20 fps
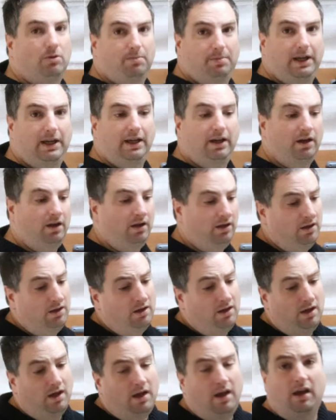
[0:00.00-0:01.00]
up here
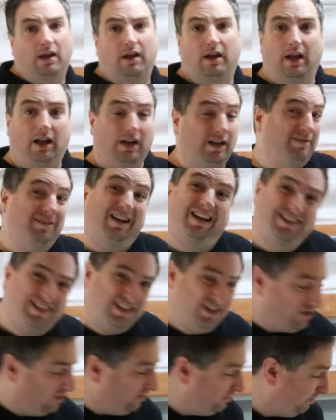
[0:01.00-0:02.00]
and you've
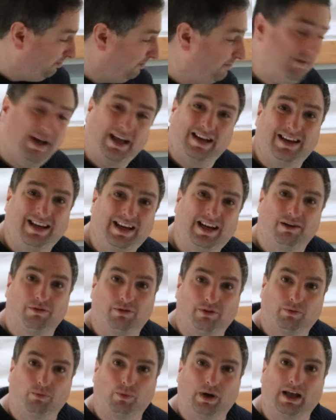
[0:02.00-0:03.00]
actually got a double bed here
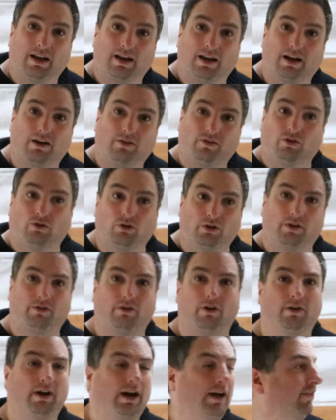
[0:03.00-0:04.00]
as well and I'll talk you
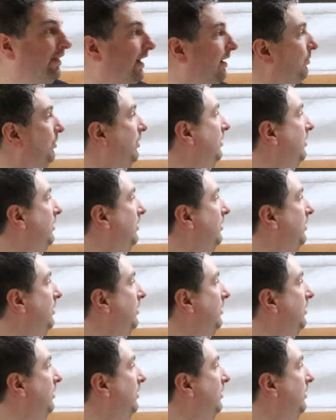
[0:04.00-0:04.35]
through how that